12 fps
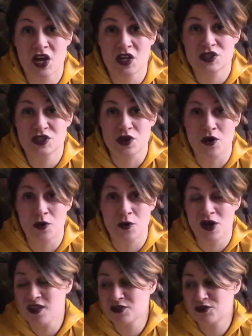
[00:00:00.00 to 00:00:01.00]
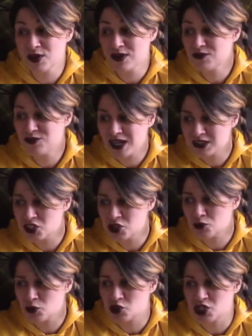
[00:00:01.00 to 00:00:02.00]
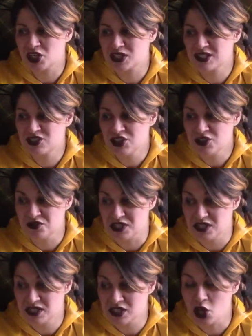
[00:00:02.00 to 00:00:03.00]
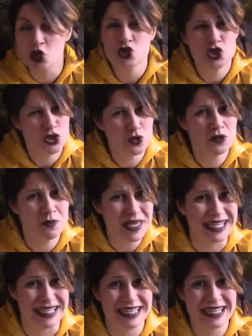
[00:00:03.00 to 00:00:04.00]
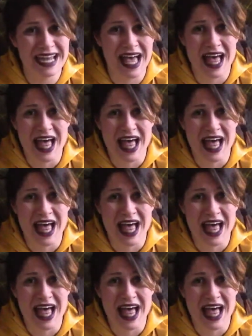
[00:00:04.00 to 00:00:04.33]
so the very fact that you're watching a series should mean